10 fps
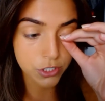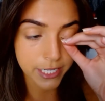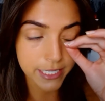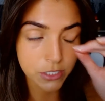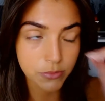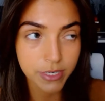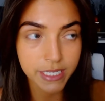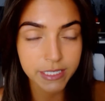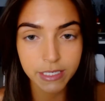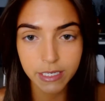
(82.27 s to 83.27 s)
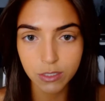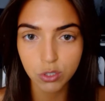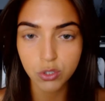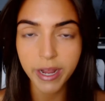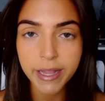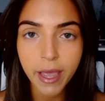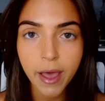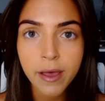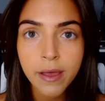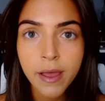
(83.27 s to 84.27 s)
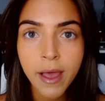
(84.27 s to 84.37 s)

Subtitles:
Charlotte Tilbury isn't in Australia.